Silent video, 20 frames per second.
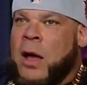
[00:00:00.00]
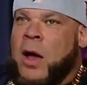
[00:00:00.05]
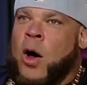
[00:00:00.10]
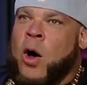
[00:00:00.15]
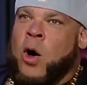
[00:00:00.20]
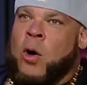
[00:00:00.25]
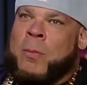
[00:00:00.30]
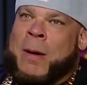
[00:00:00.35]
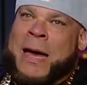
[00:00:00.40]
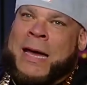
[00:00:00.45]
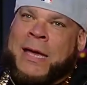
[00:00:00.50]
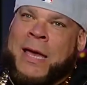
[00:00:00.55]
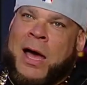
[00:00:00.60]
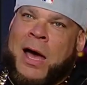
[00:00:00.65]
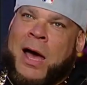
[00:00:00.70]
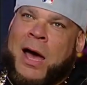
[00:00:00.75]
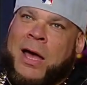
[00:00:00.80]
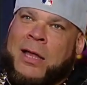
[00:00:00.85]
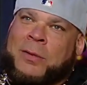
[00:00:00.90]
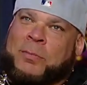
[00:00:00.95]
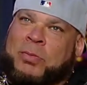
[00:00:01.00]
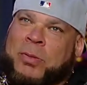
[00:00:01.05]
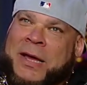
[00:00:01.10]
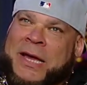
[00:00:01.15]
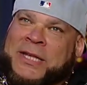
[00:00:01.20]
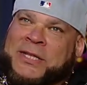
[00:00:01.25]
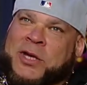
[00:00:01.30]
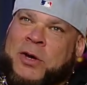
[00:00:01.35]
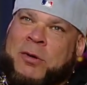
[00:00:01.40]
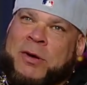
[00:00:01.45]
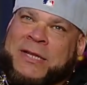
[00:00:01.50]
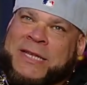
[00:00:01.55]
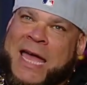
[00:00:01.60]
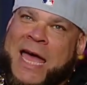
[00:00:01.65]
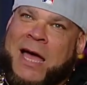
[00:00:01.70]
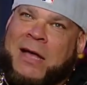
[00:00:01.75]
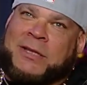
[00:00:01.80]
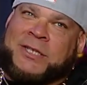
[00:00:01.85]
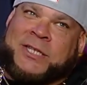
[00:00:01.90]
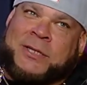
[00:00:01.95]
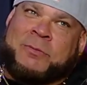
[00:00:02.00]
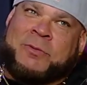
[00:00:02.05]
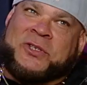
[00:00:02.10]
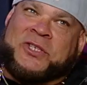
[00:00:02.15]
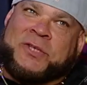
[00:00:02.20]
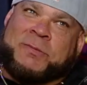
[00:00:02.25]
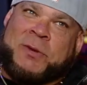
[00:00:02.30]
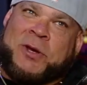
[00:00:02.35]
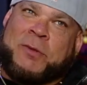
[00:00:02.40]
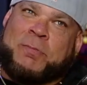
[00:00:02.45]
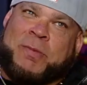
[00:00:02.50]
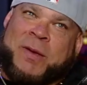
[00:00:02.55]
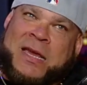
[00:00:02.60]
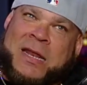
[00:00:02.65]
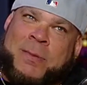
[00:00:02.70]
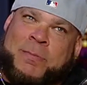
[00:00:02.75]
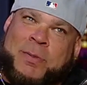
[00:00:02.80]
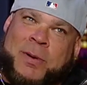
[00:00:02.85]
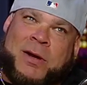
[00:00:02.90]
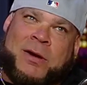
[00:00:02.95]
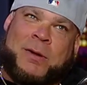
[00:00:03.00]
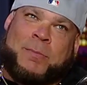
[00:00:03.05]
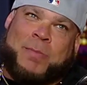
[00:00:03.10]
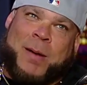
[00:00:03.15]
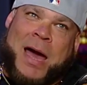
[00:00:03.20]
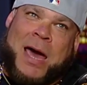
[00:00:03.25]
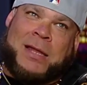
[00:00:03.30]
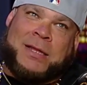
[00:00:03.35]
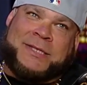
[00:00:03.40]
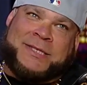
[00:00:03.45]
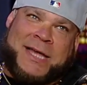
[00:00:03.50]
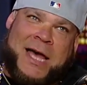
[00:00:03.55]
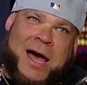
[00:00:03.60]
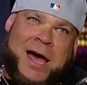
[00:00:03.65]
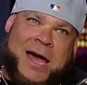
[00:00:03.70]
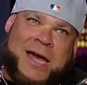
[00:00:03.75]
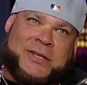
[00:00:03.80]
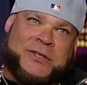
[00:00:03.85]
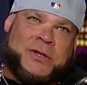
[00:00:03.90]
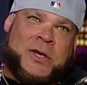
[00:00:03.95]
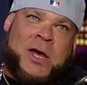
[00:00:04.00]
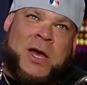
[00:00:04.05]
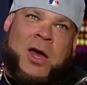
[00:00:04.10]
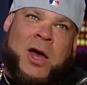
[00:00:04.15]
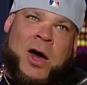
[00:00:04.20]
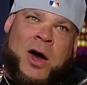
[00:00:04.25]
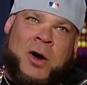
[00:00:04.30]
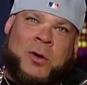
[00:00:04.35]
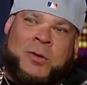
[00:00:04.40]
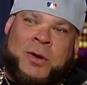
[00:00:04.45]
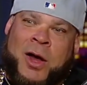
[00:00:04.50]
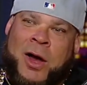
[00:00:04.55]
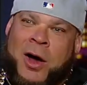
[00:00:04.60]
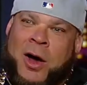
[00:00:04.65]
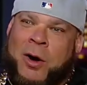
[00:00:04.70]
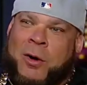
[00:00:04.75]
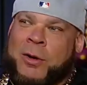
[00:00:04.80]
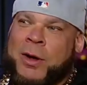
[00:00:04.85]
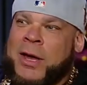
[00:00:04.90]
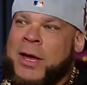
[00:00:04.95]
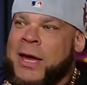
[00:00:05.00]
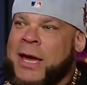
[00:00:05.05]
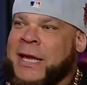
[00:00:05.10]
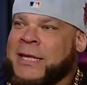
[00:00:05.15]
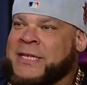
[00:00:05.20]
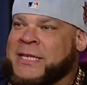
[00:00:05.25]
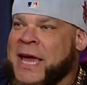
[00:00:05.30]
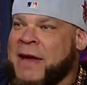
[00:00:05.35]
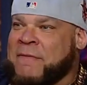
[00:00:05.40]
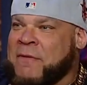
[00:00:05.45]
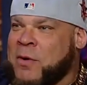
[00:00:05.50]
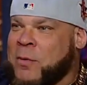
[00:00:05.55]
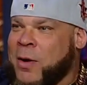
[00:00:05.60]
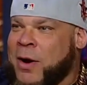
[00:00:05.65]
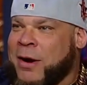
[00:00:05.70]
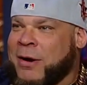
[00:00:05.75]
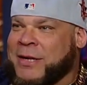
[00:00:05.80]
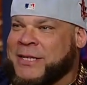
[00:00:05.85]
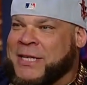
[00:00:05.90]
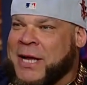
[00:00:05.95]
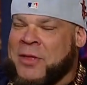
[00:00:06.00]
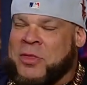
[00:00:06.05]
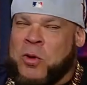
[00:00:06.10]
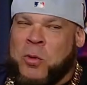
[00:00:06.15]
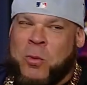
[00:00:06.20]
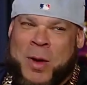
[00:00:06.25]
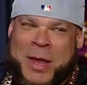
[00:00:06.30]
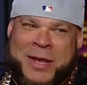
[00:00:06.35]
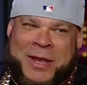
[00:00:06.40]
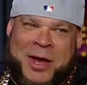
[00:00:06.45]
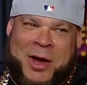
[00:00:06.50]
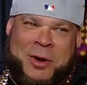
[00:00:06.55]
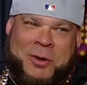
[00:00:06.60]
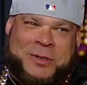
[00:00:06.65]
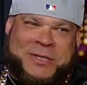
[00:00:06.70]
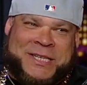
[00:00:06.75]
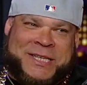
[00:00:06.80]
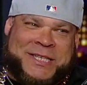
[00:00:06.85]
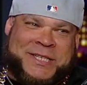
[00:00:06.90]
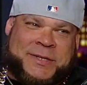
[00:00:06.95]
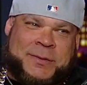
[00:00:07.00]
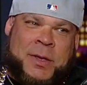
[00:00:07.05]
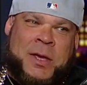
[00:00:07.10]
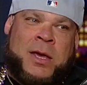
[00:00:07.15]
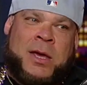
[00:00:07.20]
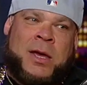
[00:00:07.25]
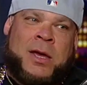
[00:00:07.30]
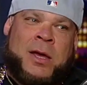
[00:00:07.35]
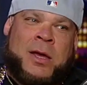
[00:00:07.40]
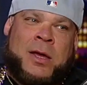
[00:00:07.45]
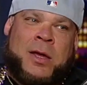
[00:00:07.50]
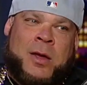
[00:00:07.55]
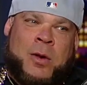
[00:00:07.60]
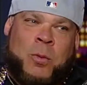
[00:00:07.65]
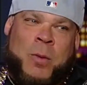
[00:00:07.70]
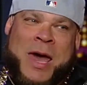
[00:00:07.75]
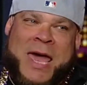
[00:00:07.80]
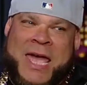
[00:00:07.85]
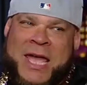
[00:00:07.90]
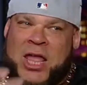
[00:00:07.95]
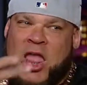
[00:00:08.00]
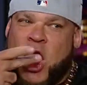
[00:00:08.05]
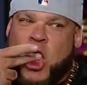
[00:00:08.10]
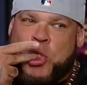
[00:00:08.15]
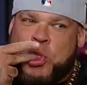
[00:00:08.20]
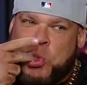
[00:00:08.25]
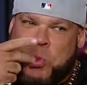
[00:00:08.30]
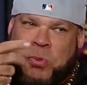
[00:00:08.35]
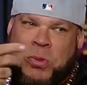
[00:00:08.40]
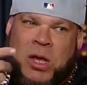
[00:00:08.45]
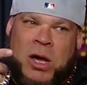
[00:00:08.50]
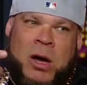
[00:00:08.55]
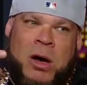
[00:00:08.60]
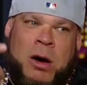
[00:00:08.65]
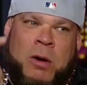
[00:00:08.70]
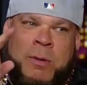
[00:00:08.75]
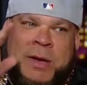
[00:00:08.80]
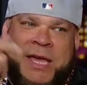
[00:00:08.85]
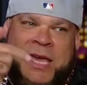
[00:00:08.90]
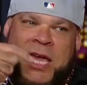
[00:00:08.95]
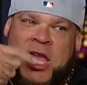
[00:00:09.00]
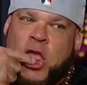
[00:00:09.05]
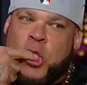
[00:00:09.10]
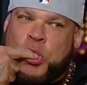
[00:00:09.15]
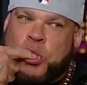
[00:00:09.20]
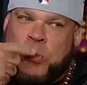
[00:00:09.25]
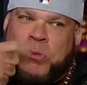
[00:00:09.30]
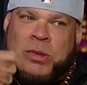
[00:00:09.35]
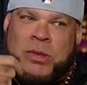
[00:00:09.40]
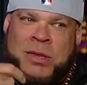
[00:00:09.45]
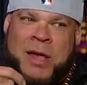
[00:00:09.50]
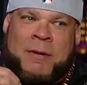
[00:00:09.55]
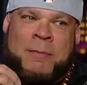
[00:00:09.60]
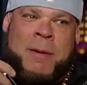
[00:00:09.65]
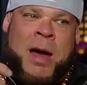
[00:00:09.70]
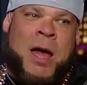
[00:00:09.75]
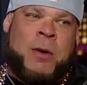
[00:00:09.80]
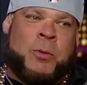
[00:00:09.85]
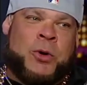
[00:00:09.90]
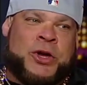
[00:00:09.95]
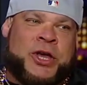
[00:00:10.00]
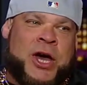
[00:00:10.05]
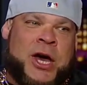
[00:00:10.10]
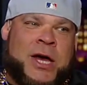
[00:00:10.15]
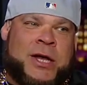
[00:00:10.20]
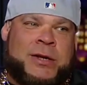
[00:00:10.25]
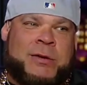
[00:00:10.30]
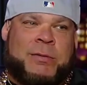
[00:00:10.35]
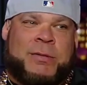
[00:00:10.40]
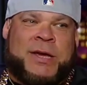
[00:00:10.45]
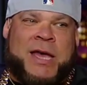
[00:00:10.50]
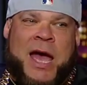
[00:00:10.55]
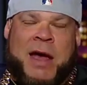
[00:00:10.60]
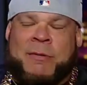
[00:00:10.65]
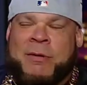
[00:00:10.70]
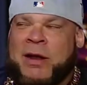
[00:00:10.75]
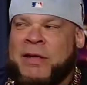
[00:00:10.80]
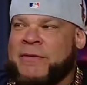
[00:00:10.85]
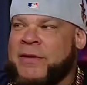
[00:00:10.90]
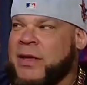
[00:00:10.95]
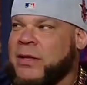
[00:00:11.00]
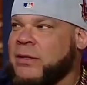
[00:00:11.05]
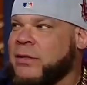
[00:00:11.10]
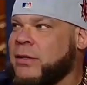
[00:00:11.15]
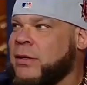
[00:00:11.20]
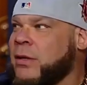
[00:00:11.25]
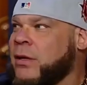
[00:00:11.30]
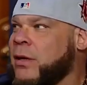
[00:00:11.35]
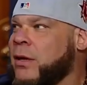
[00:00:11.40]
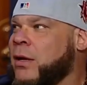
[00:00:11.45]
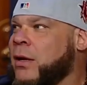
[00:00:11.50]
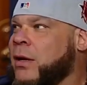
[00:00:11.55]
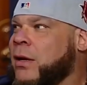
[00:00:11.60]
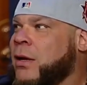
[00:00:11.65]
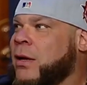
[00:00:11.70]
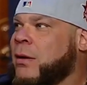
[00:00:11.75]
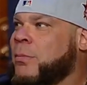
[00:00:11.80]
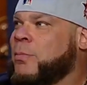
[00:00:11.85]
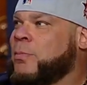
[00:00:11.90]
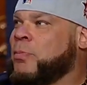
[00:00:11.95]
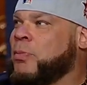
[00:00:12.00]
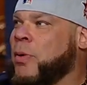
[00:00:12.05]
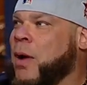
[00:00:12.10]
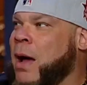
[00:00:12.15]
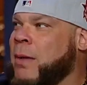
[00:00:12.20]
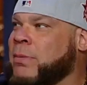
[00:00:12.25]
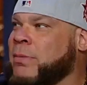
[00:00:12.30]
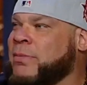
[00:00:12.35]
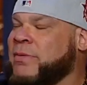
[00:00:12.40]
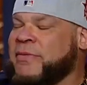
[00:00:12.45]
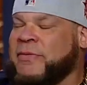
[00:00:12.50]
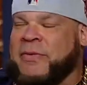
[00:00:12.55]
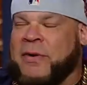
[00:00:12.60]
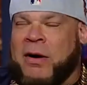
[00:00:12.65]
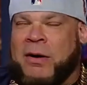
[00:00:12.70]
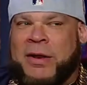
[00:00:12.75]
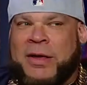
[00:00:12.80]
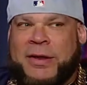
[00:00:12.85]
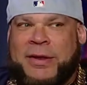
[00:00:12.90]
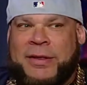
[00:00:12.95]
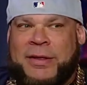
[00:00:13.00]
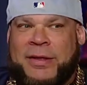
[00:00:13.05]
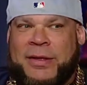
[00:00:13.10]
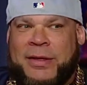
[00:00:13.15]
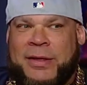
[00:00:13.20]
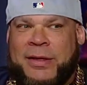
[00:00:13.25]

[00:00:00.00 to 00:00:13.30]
Oh my God, the plane's going down. Someone smeared peanut butter in a pilot's eyes. oh no, it's everywhere. It's on the windows. It's. Wait. Oh, we can. Never mind, we're good. We got rid of it. Problem diverted.